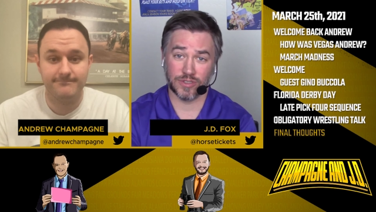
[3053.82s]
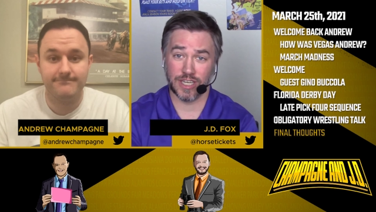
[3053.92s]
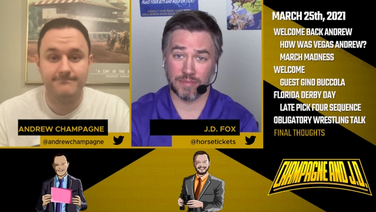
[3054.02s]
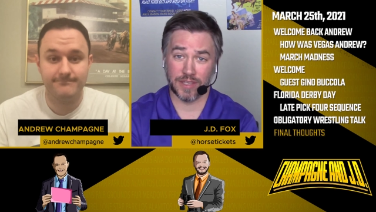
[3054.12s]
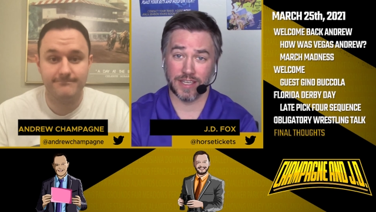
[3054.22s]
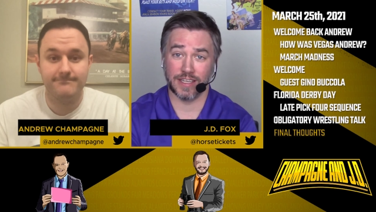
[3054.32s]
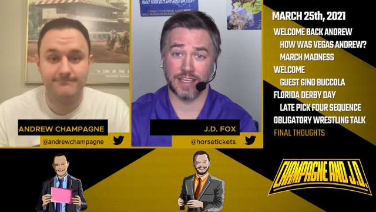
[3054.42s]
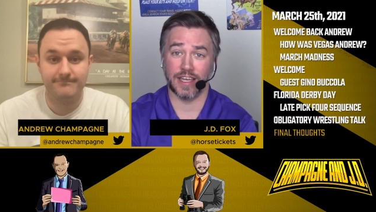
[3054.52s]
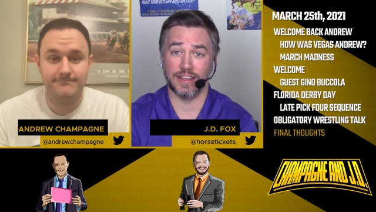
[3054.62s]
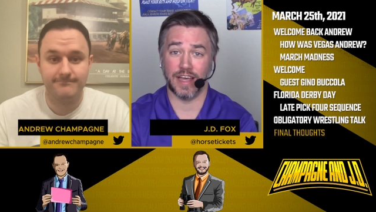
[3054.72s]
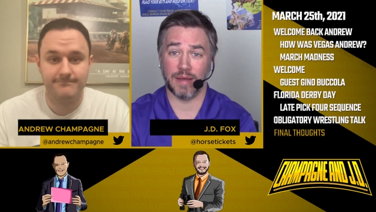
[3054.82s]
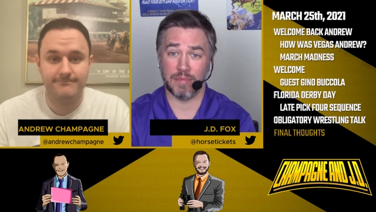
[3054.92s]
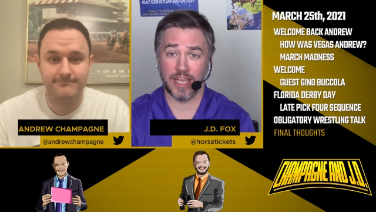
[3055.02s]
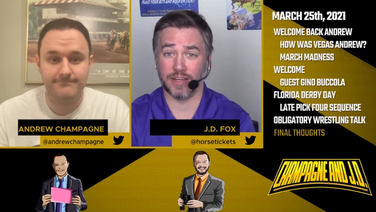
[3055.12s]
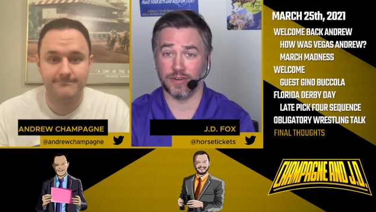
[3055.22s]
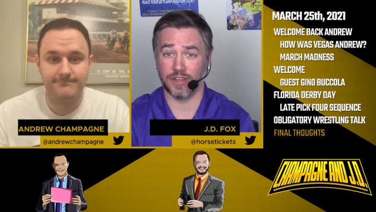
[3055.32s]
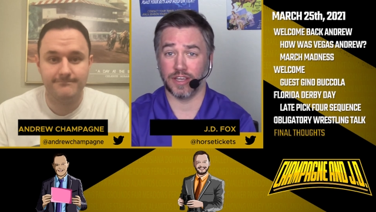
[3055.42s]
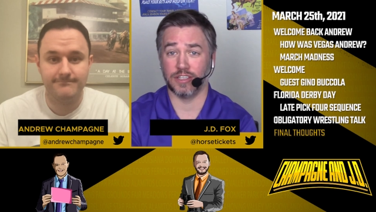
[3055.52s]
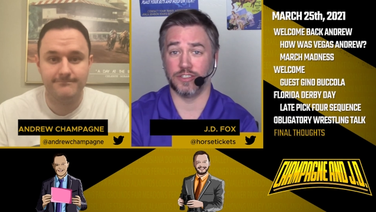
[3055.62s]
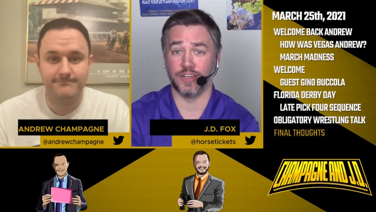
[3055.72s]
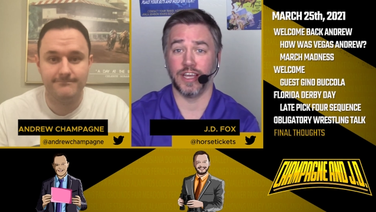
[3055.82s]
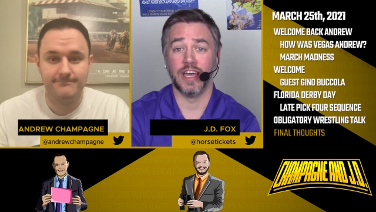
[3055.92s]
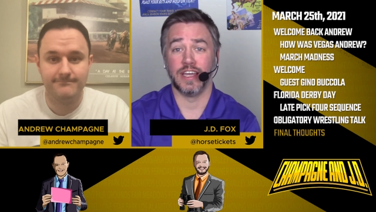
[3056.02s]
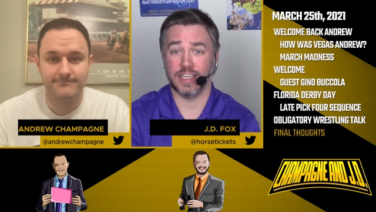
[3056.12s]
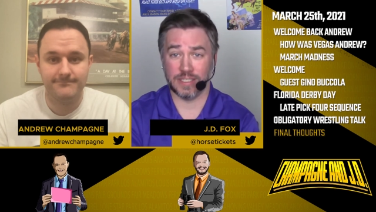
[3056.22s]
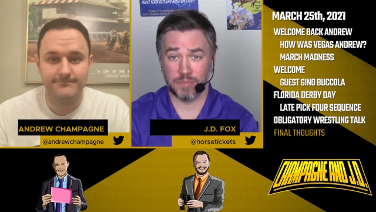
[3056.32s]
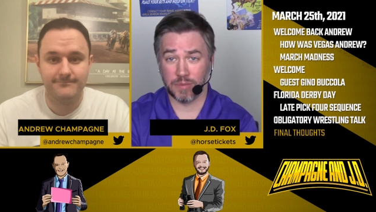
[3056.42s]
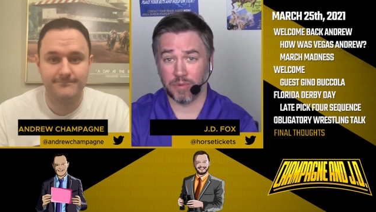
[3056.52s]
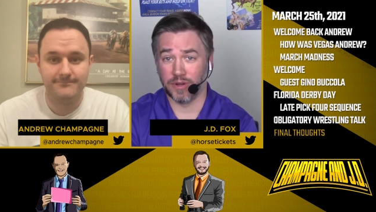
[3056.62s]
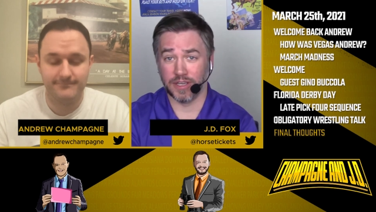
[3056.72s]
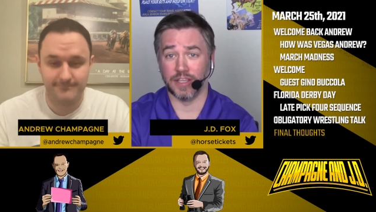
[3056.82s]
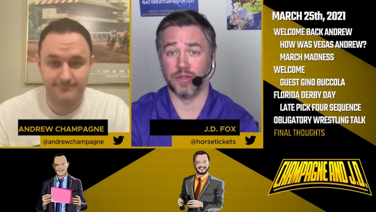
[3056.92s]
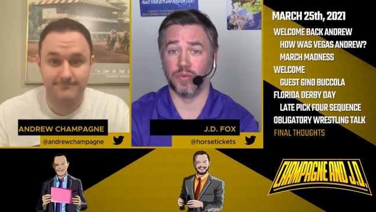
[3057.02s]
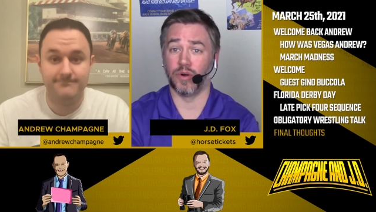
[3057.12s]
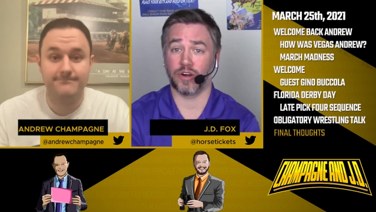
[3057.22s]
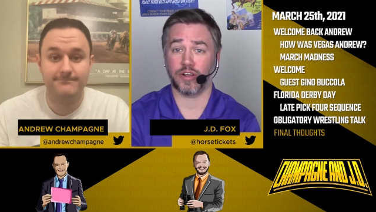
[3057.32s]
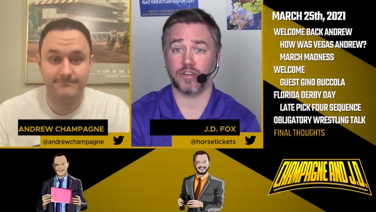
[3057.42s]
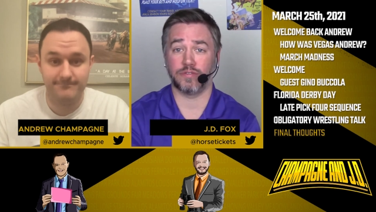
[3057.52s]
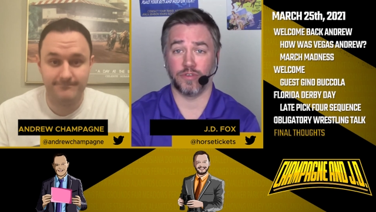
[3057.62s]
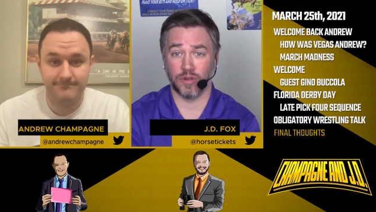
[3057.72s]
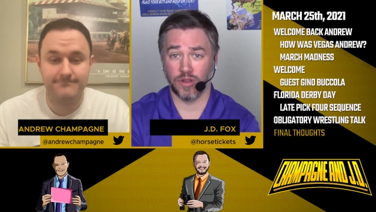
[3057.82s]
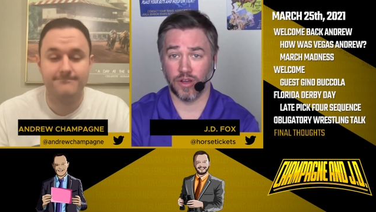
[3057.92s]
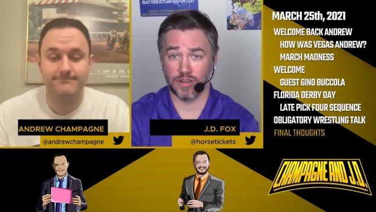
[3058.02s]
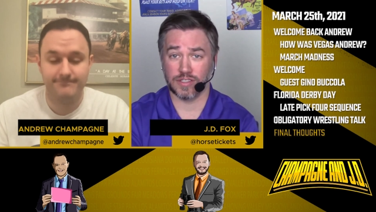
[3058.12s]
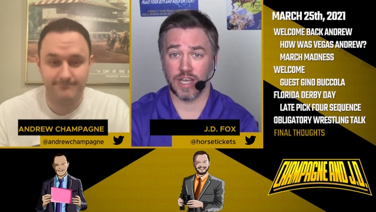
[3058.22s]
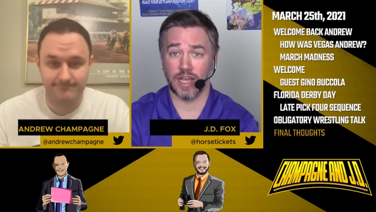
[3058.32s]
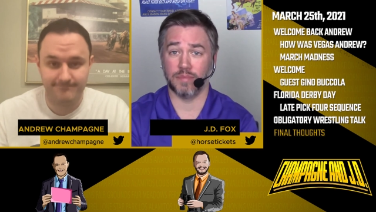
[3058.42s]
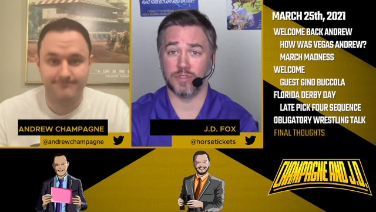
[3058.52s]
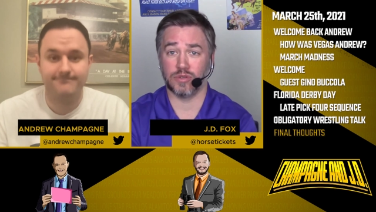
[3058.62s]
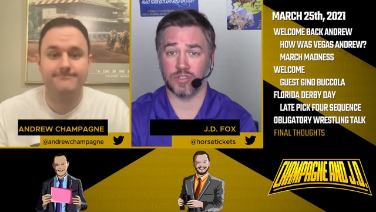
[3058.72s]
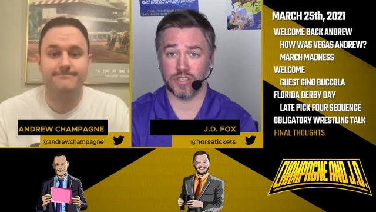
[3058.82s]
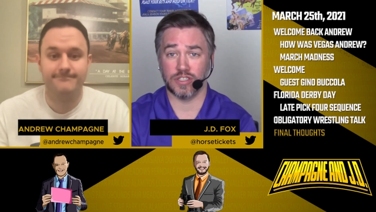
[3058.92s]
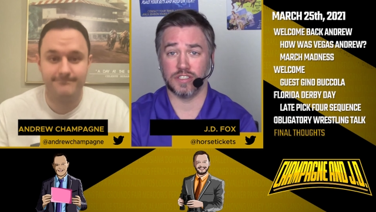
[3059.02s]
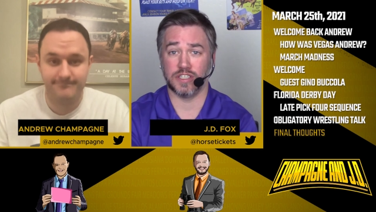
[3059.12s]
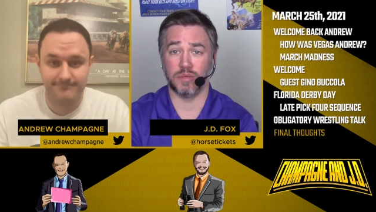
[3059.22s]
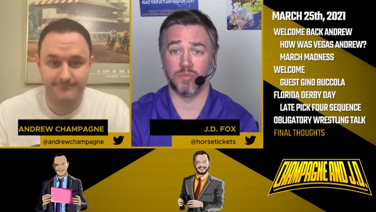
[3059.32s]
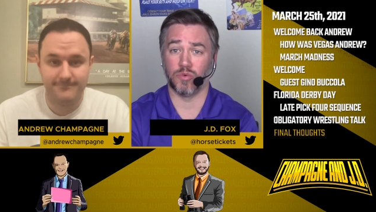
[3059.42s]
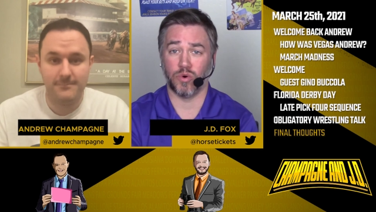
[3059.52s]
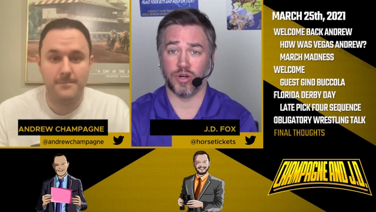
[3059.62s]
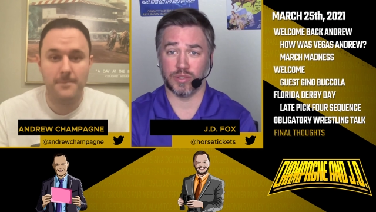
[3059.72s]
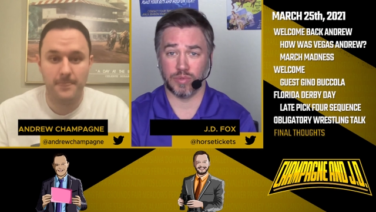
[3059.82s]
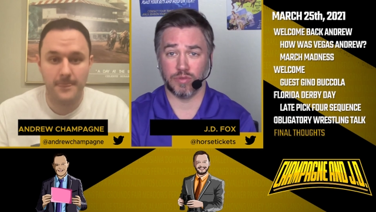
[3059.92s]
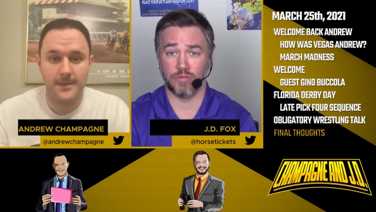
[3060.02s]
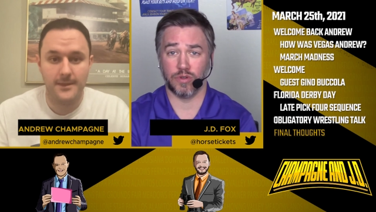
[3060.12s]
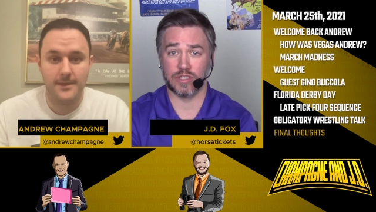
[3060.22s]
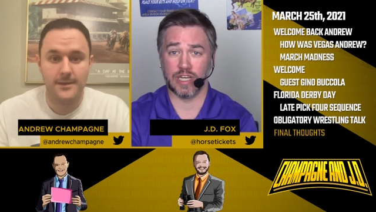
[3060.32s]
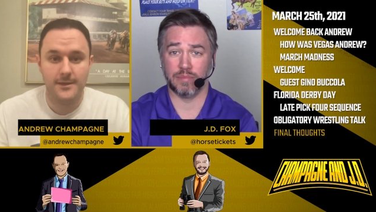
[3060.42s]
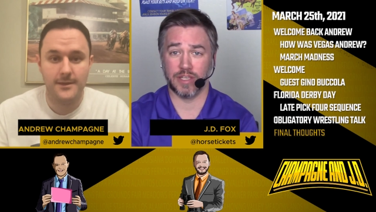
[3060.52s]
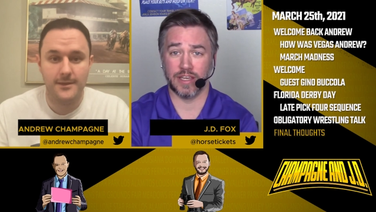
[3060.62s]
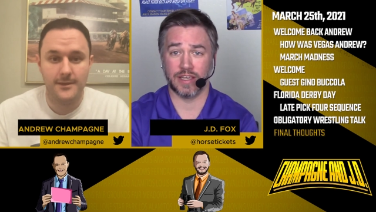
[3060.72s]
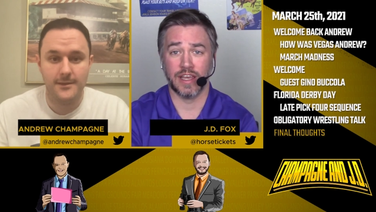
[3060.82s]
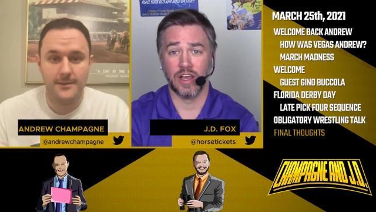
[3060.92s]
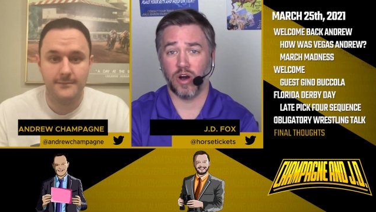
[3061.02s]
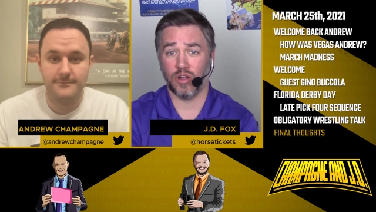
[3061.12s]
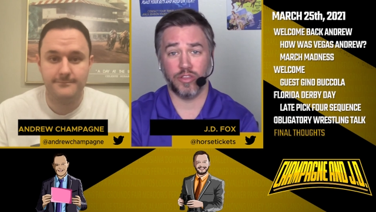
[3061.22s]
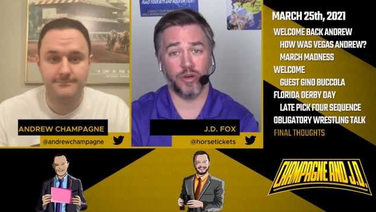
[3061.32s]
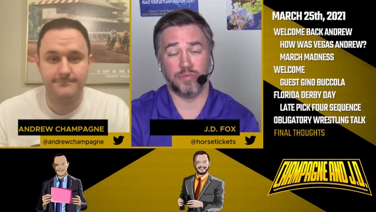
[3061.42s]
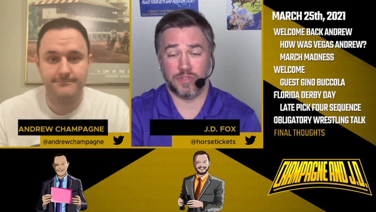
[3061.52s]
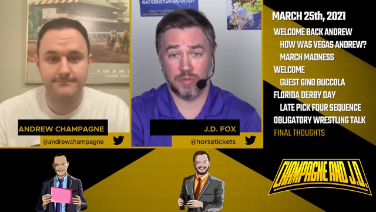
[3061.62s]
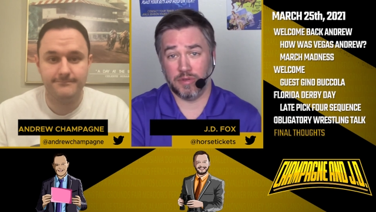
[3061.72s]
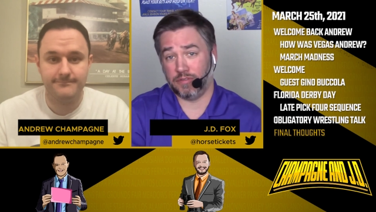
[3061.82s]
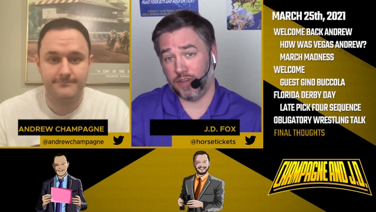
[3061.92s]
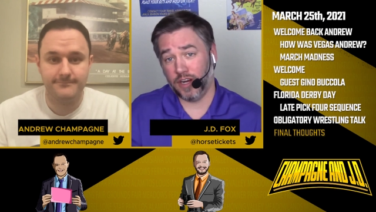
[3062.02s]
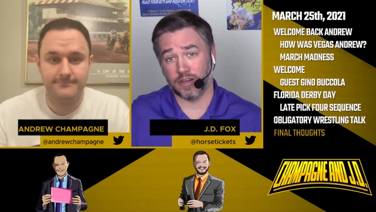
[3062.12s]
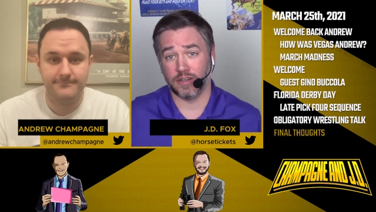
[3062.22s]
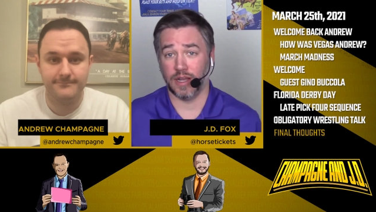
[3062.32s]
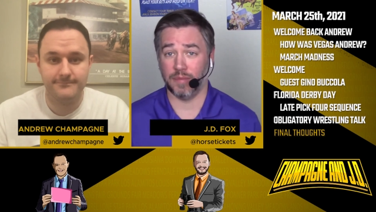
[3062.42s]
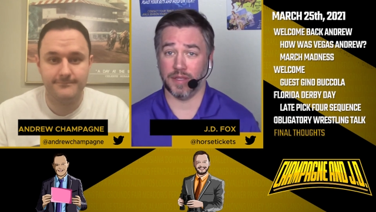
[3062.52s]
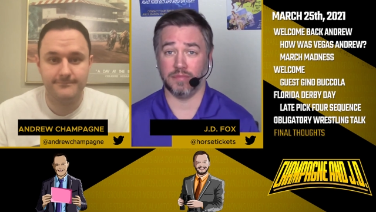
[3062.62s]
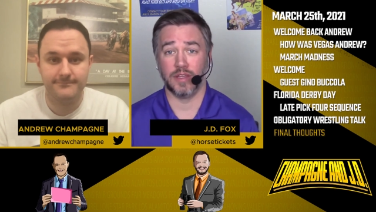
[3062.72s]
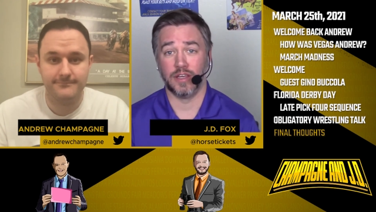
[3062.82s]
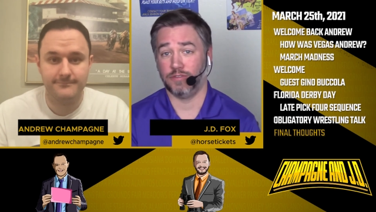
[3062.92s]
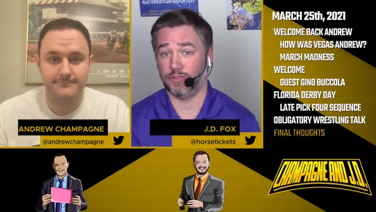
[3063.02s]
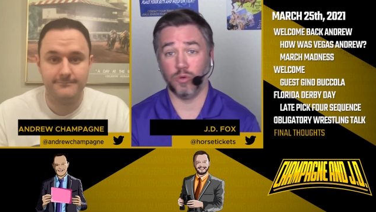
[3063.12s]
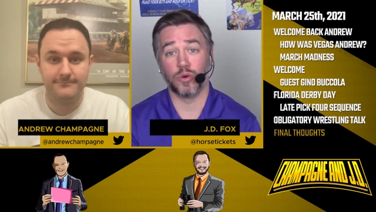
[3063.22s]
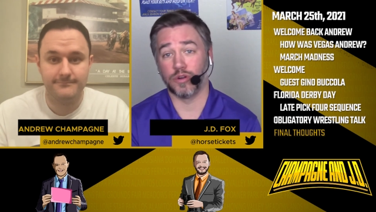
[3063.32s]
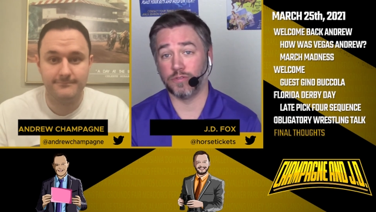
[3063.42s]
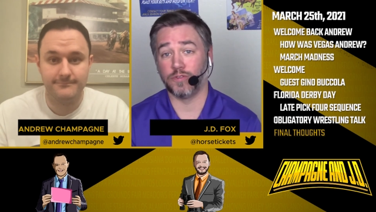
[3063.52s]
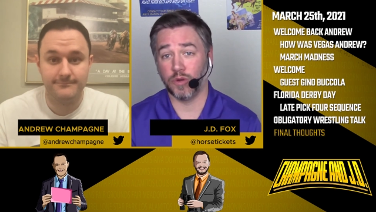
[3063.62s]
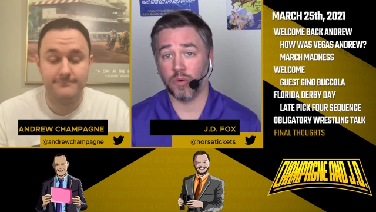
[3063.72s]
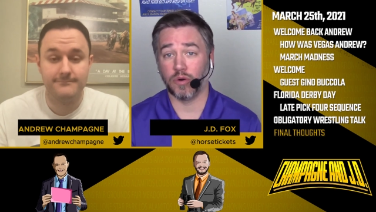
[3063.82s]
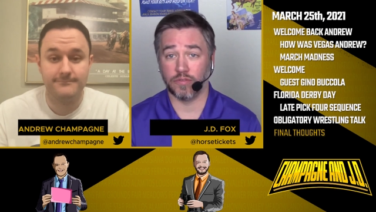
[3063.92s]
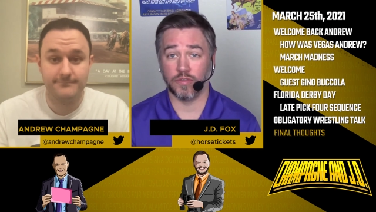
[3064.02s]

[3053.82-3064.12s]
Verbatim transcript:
Speaker 1: time gig and not meander the country. He's been putting in the work for a long time, so it's good to see him rewarded with a full time gig. Although, to be fair, I mean, fewer and fewer of